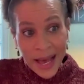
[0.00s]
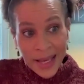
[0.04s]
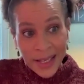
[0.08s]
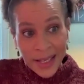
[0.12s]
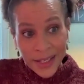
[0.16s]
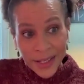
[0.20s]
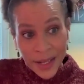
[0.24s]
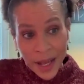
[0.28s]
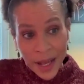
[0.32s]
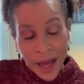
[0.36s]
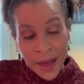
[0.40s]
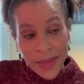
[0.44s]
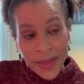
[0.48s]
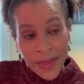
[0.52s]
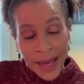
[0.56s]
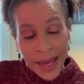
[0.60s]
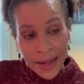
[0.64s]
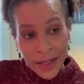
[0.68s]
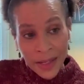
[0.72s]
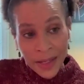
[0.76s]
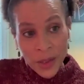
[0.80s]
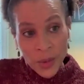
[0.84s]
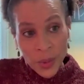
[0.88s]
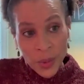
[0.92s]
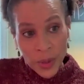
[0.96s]
I saw
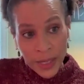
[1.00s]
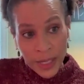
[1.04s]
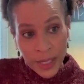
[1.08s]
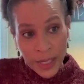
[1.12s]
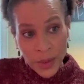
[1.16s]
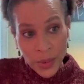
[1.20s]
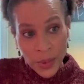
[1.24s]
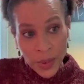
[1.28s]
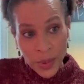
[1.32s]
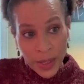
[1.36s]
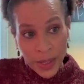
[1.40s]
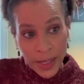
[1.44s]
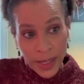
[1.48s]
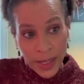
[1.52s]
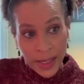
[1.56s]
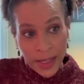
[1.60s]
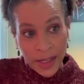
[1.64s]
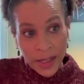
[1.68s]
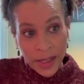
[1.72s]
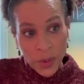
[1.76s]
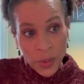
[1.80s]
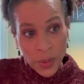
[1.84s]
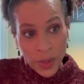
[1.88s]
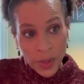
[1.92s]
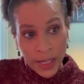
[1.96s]
that in
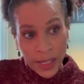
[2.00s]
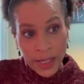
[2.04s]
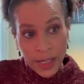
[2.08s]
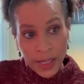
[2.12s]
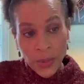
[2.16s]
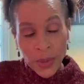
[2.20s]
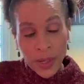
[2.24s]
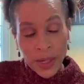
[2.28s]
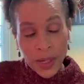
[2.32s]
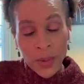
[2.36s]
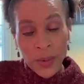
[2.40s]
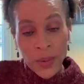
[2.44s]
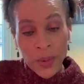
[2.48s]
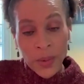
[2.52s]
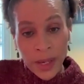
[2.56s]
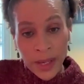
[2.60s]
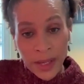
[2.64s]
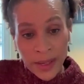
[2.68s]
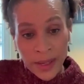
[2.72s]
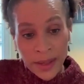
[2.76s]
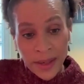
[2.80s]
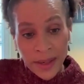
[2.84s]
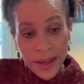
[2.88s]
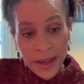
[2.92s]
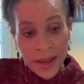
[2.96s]
2020,
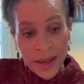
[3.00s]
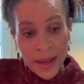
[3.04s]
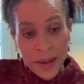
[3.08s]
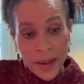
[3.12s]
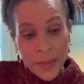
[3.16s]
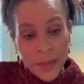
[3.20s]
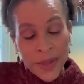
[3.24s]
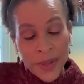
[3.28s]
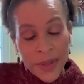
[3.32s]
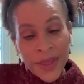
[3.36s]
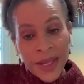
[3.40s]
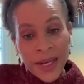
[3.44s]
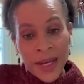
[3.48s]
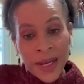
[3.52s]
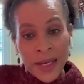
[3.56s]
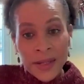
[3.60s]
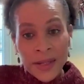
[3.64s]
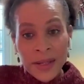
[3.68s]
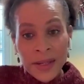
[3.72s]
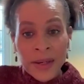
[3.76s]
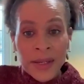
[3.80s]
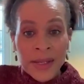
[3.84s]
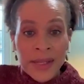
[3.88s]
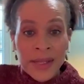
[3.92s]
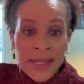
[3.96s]
2021, but then I
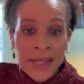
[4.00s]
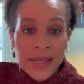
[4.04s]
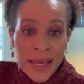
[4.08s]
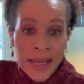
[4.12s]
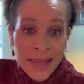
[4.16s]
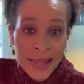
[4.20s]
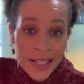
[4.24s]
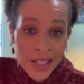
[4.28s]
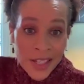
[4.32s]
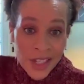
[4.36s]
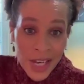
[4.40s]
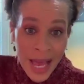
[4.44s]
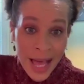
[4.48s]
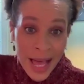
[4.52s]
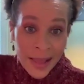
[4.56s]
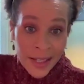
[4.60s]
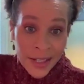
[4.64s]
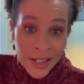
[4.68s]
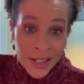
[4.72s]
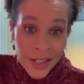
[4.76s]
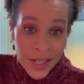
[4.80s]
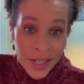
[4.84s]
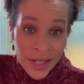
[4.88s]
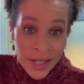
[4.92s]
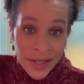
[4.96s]
started seeing the
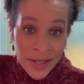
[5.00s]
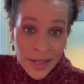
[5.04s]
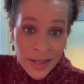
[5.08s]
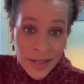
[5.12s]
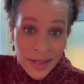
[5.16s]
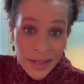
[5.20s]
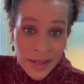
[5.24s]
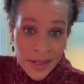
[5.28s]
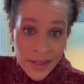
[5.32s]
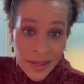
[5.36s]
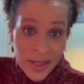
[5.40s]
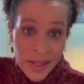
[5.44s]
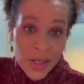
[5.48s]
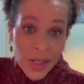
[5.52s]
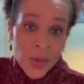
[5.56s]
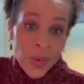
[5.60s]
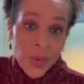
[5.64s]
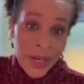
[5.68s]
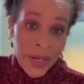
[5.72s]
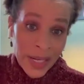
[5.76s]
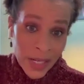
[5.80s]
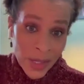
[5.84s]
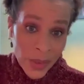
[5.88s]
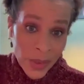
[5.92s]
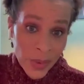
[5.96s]
challenges in
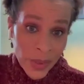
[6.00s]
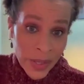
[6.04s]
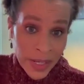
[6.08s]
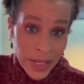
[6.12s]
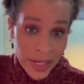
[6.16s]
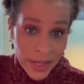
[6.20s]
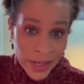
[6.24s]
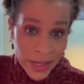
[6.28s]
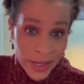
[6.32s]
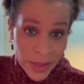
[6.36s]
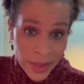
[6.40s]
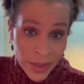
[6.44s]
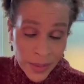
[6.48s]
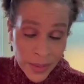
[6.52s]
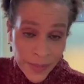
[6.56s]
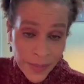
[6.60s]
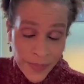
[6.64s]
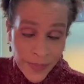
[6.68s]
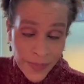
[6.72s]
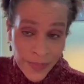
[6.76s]
2022.